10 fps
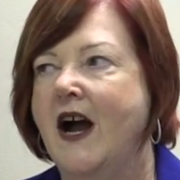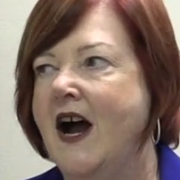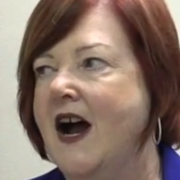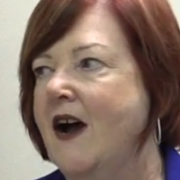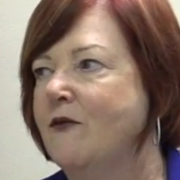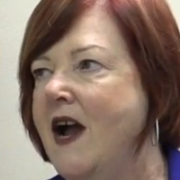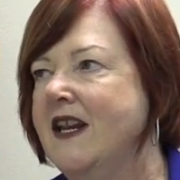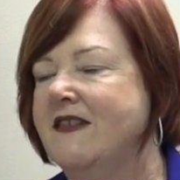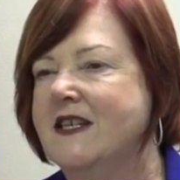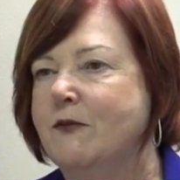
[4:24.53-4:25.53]
right
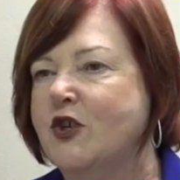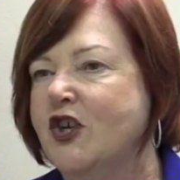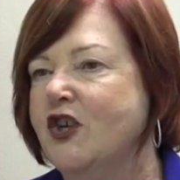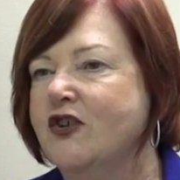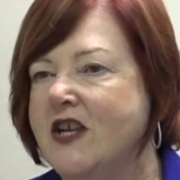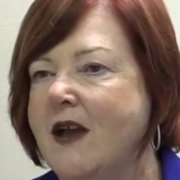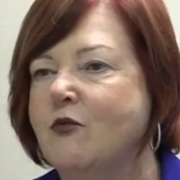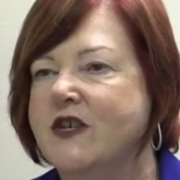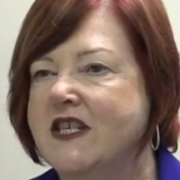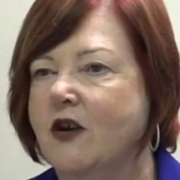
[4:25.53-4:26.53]
at this particular time,
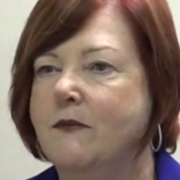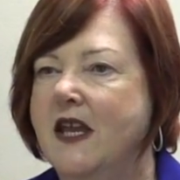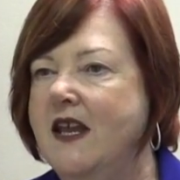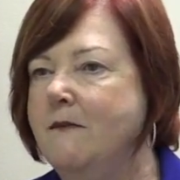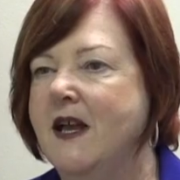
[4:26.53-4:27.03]
we're still meeting